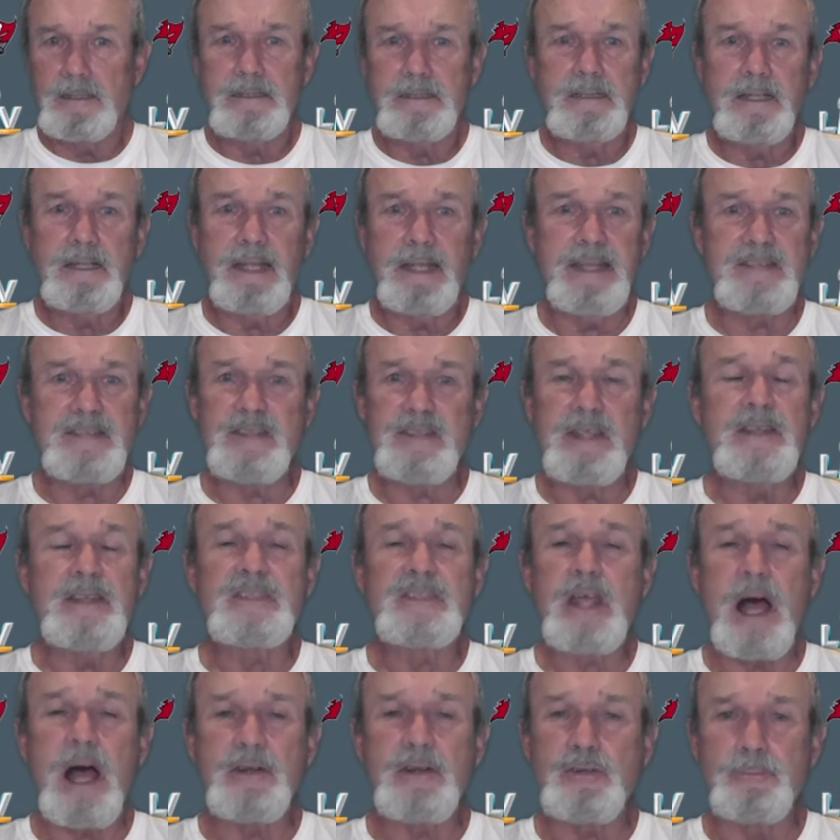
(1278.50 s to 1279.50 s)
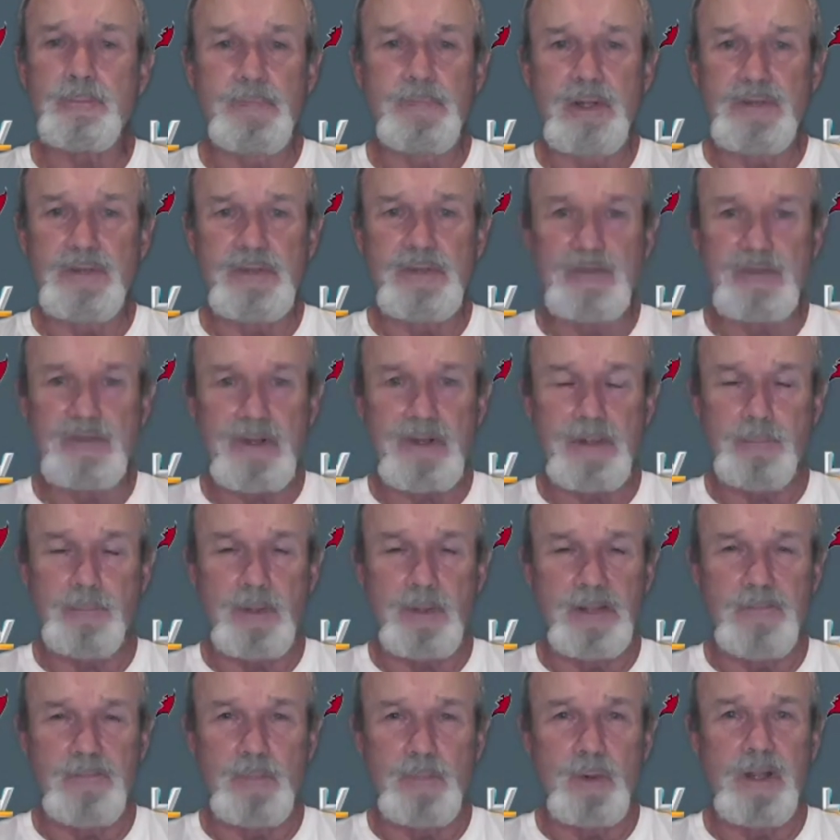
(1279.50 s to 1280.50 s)
His contributions are
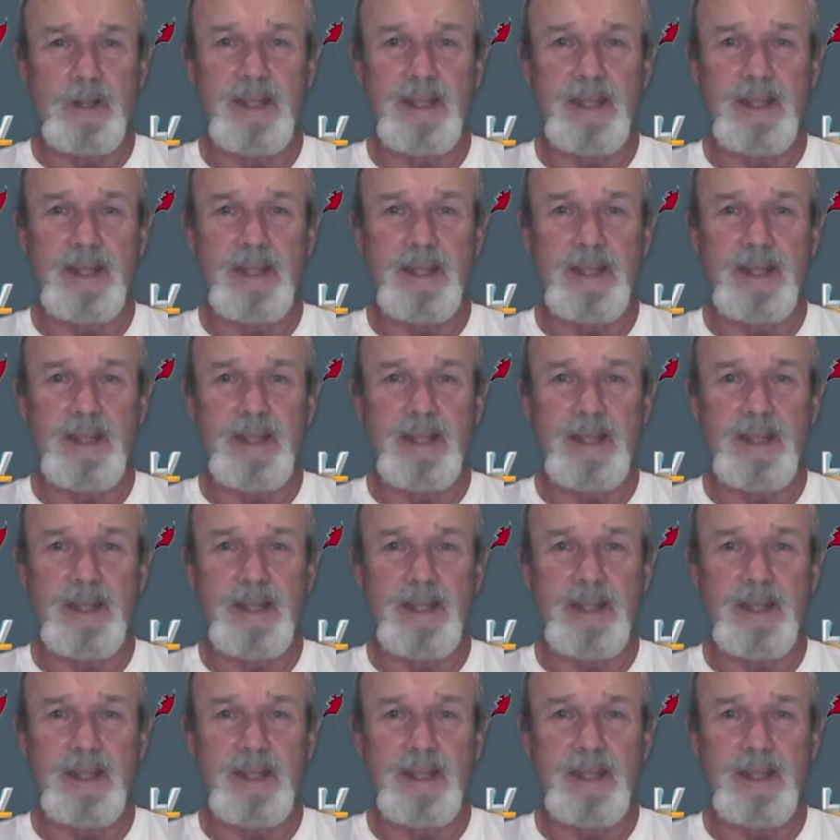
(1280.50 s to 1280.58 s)
unbelievable.